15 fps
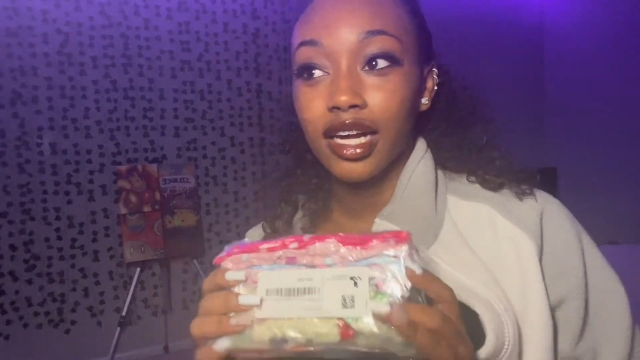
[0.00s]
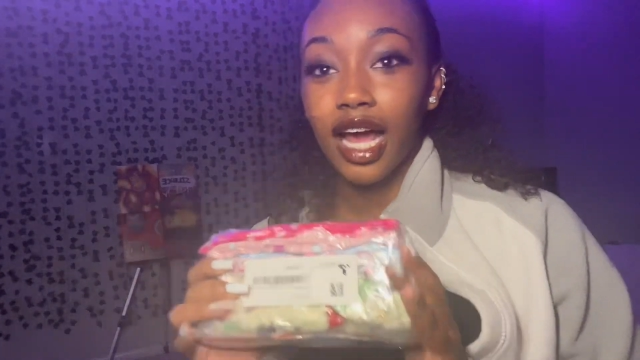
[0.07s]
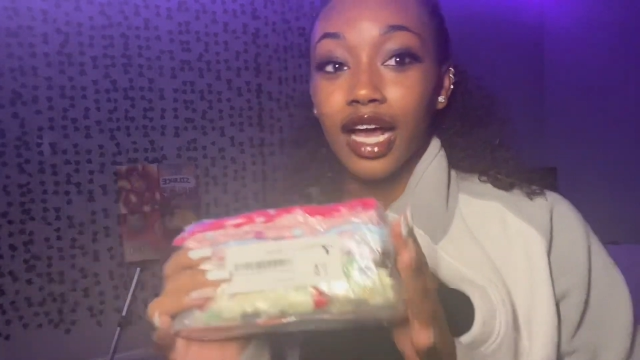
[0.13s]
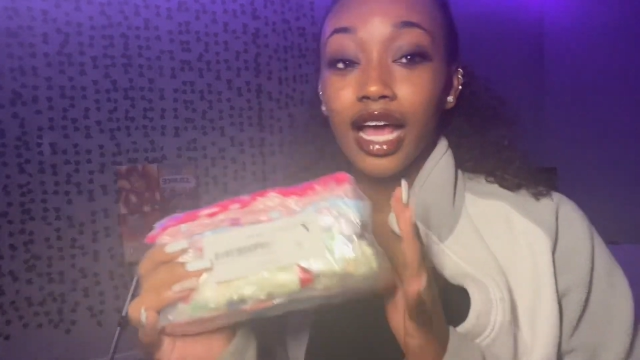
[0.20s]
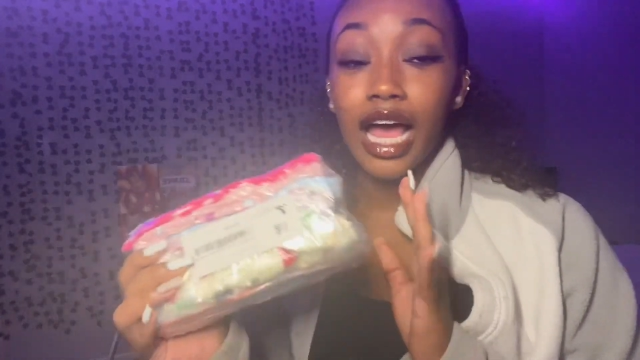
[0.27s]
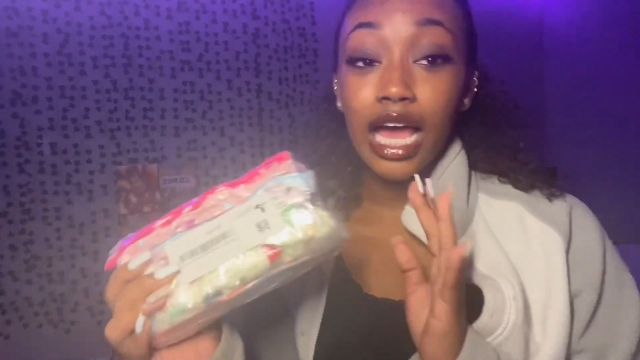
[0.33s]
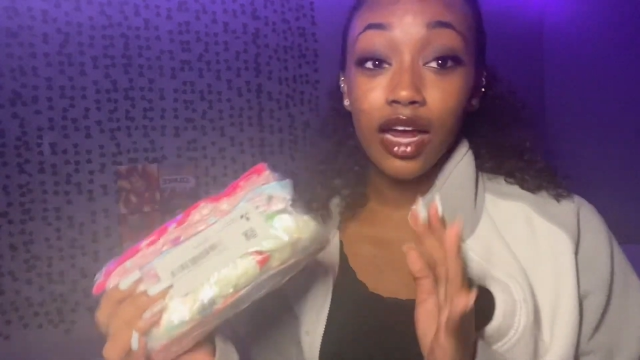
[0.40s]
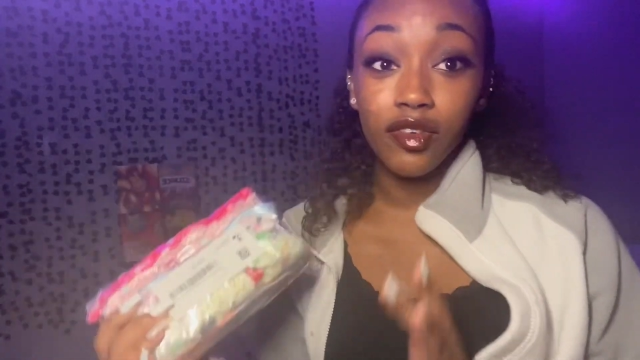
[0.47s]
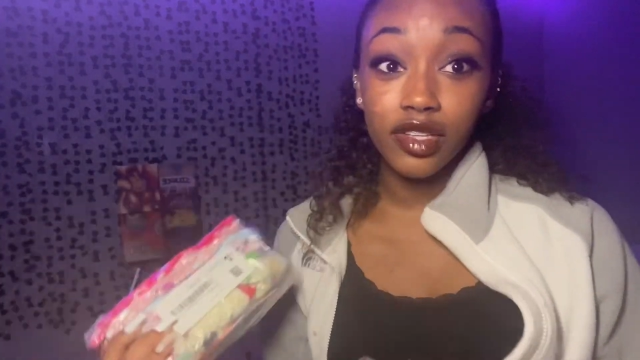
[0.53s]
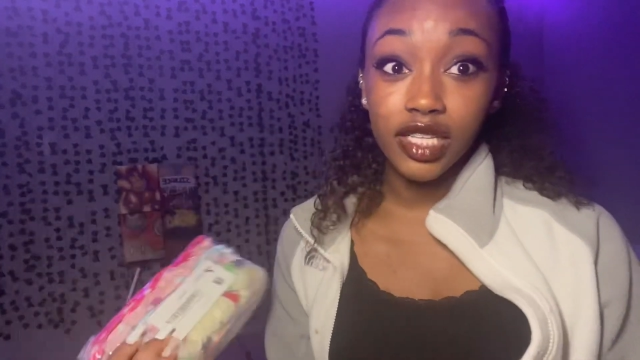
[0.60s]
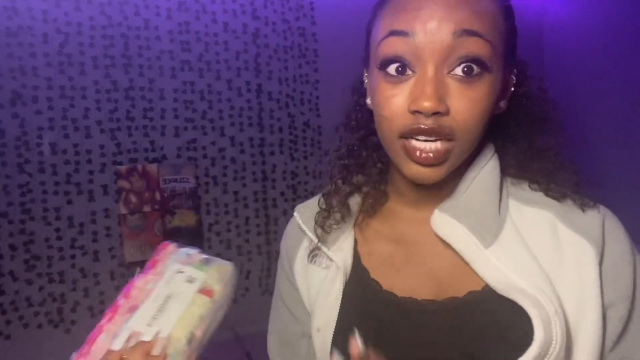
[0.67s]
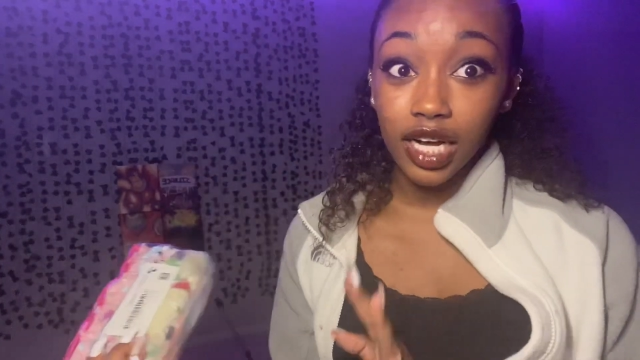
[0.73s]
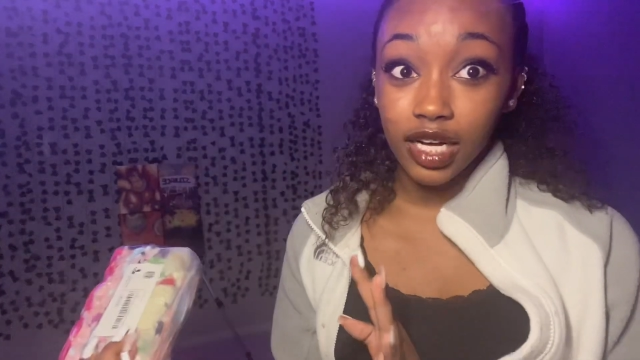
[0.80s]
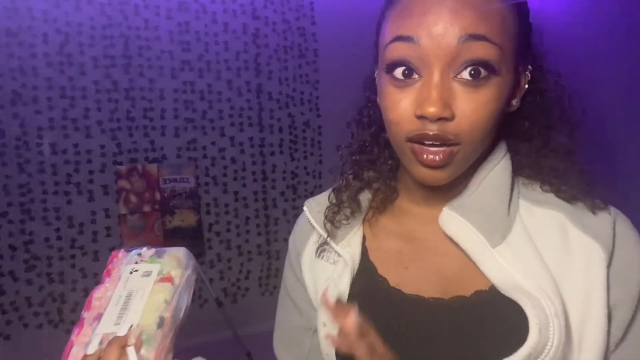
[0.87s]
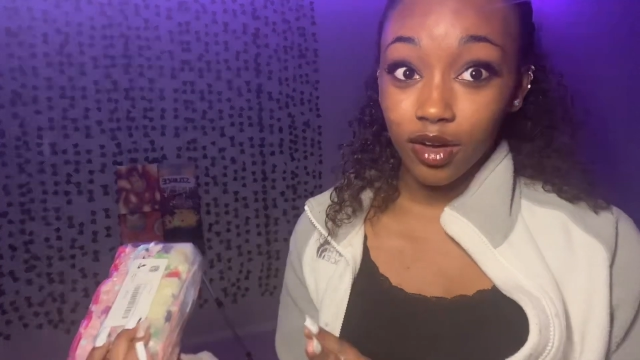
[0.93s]
I got everything
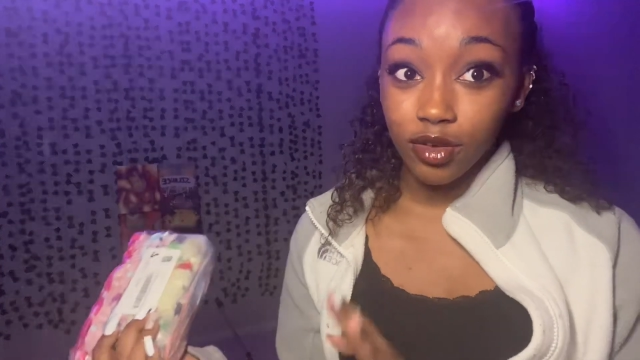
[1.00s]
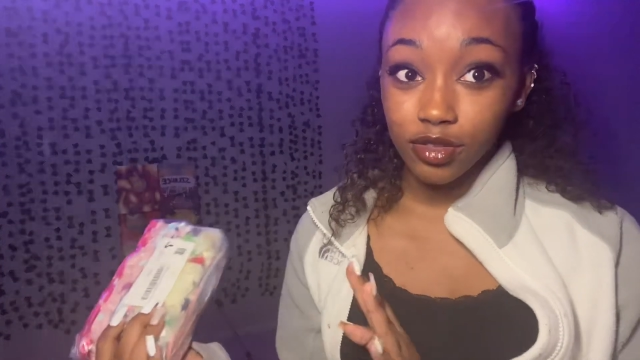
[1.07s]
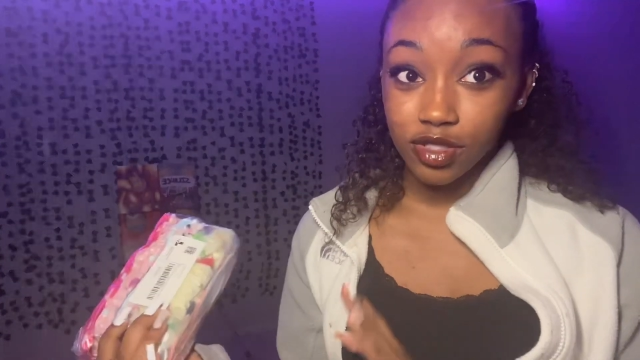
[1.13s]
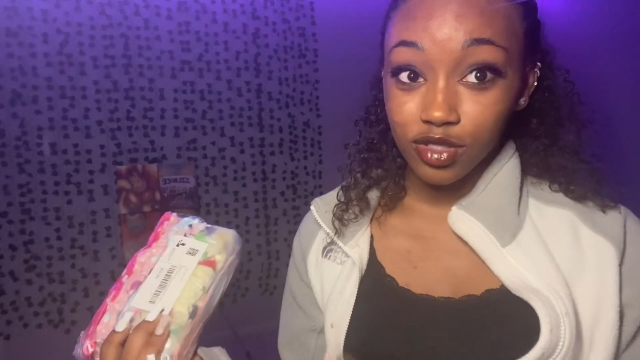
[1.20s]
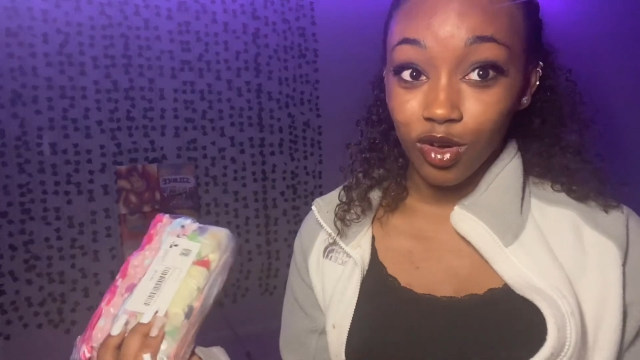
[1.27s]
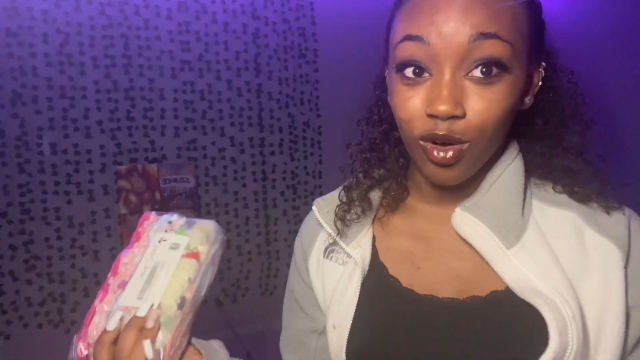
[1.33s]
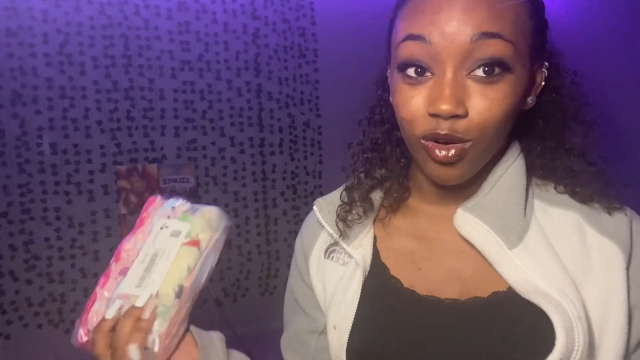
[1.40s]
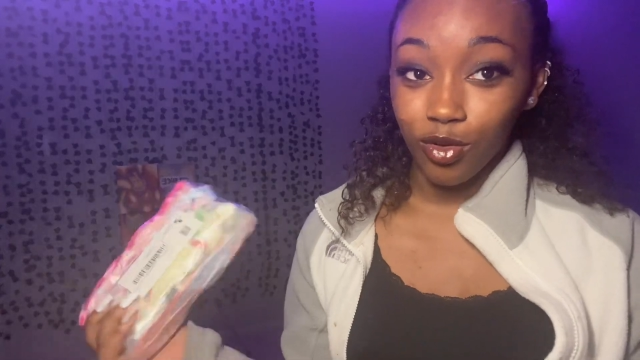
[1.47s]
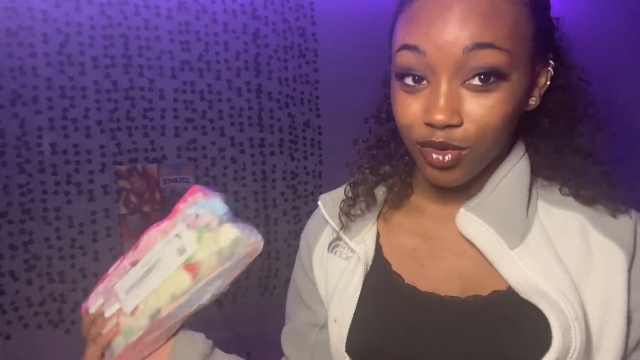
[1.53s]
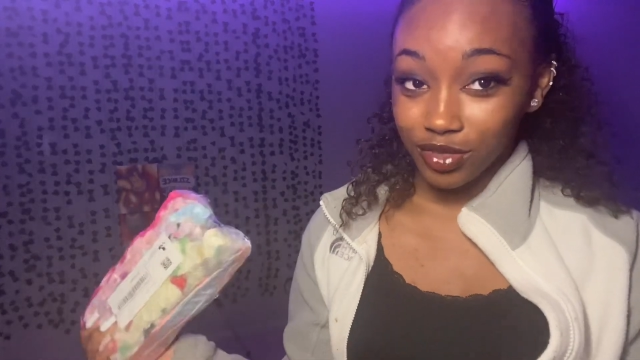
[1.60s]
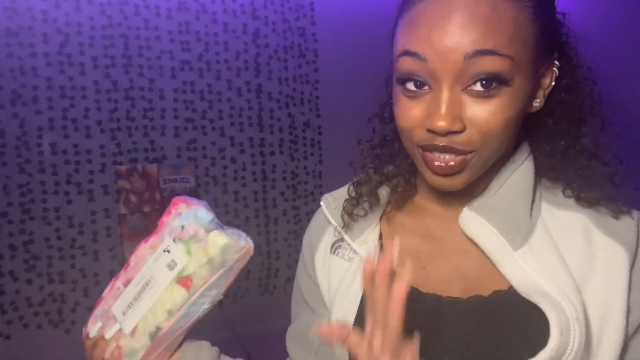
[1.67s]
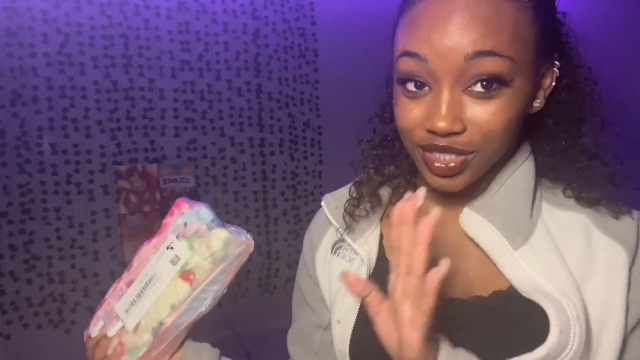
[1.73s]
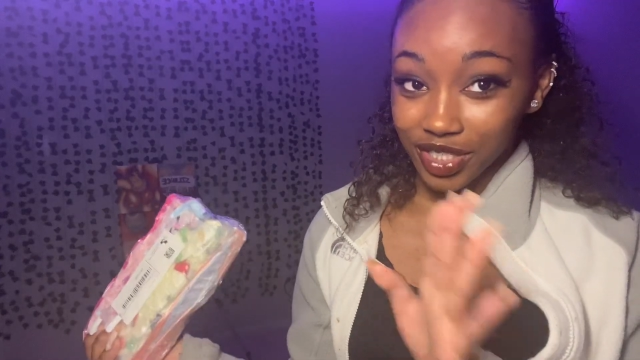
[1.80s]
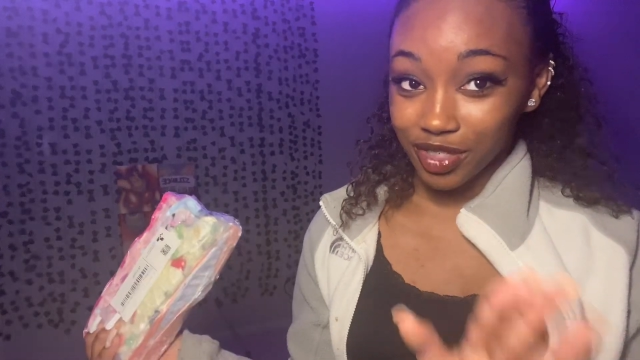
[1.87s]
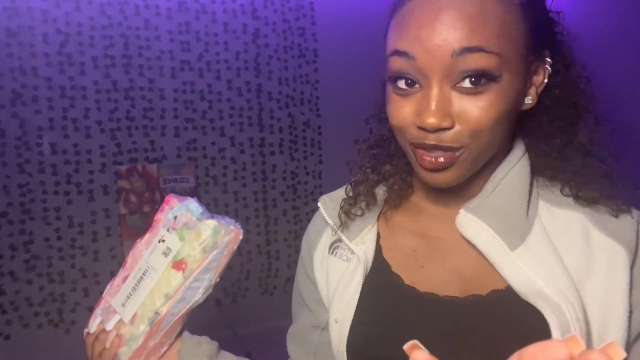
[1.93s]
I got on this haul on
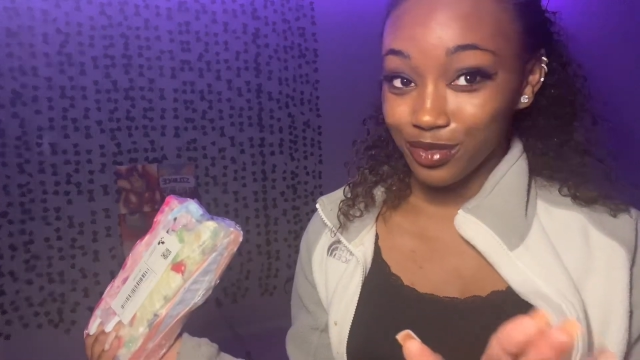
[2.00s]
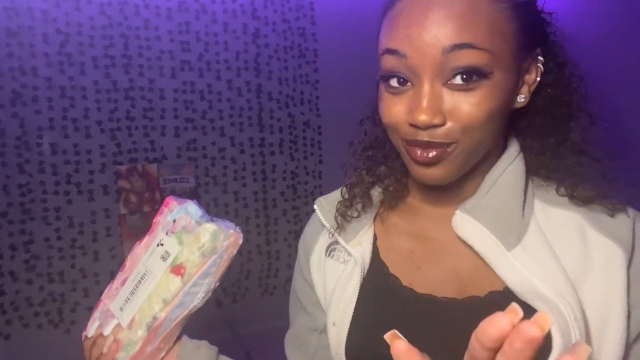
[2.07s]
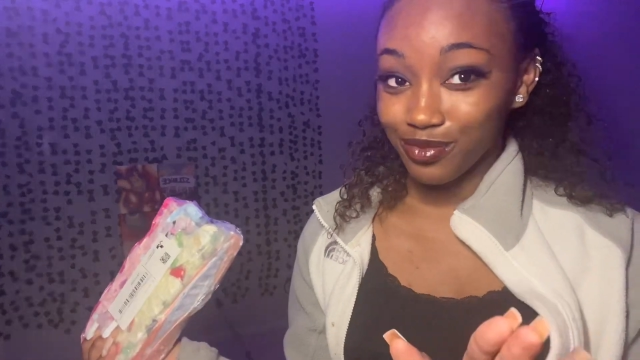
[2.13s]
sale.